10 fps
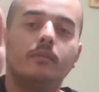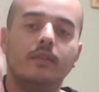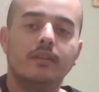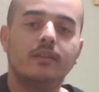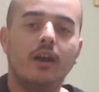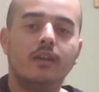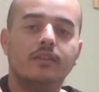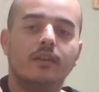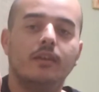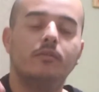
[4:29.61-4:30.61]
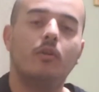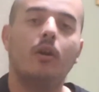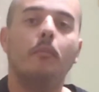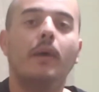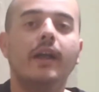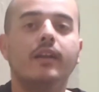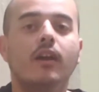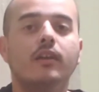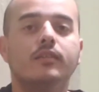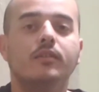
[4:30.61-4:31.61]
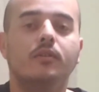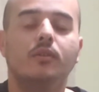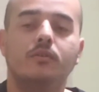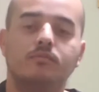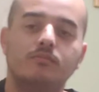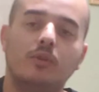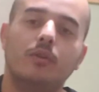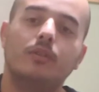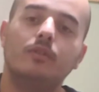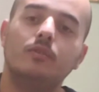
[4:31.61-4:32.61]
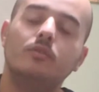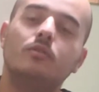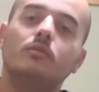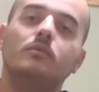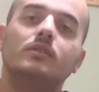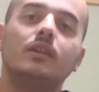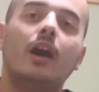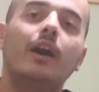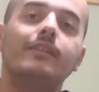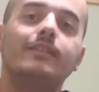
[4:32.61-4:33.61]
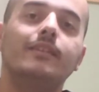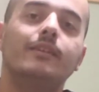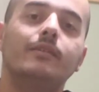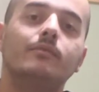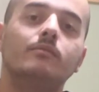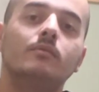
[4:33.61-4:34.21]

this content or my content or, or the YouTuber's content